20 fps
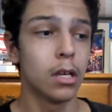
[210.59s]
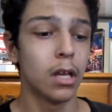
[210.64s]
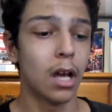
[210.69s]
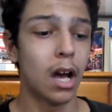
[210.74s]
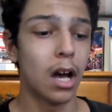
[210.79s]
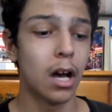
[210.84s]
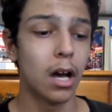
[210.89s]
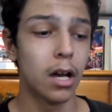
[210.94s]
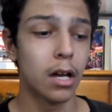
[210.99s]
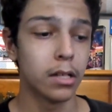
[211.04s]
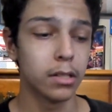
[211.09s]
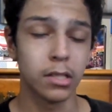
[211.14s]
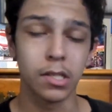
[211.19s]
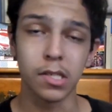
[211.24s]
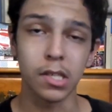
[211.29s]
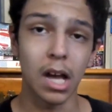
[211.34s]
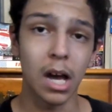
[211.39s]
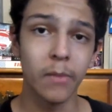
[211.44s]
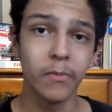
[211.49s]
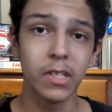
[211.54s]

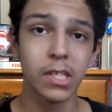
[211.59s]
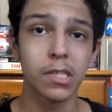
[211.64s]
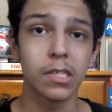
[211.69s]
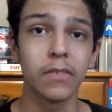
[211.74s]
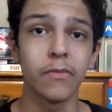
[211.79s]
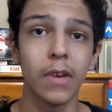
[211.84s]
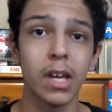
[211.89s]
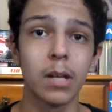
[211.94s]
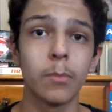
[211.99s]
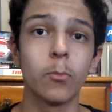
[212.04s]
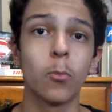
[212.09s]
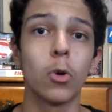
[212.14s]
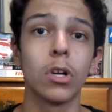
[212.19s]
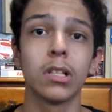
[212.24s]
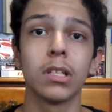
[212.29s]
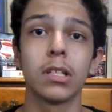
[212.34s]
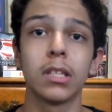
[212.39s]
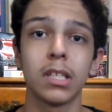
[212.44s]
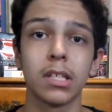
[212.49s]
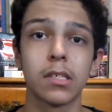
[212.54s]
Because obviously Venom, one
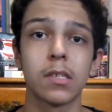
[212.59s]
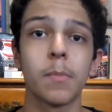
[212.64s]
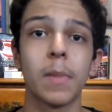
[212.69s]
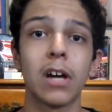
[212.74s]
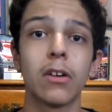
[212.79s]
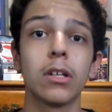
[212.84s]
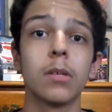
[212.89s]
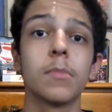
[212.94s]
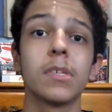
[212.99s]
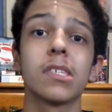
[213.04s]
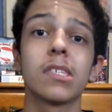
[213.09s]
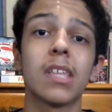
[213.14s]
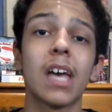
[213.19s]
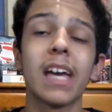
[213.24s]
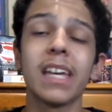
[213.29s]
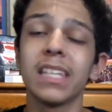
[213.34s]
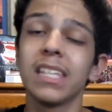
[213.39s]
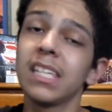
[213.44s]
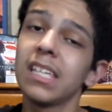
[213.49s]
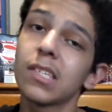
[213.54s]
of the things about him is
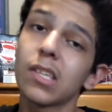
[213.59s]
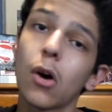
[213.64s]
that he's